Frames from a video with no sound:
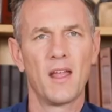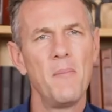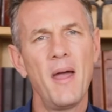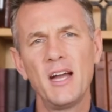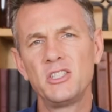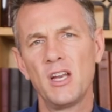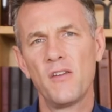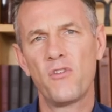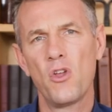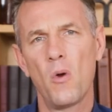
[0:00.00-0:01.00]
Imagine
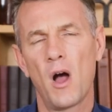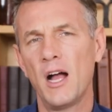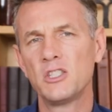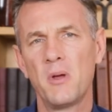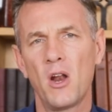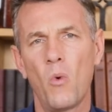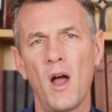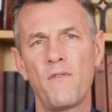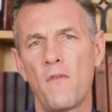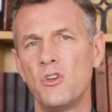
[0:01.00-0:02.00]
if you, a husband and
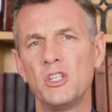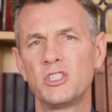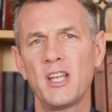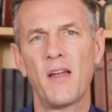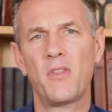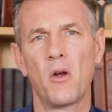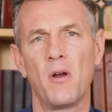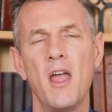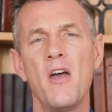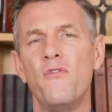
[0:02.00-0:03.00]
wife, if you just sat there
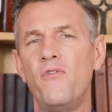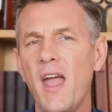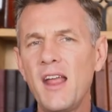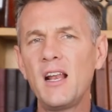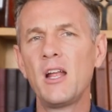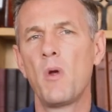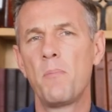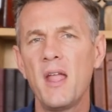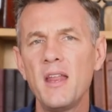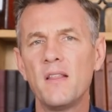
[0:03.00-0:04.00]
and vainly
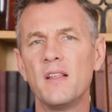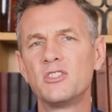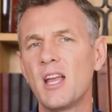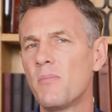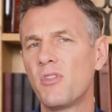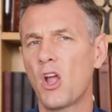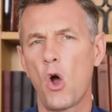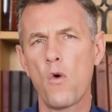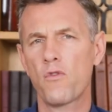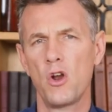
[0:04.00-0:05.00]
repeated the same thing
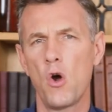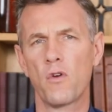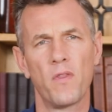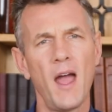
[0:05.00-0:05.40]
over and over.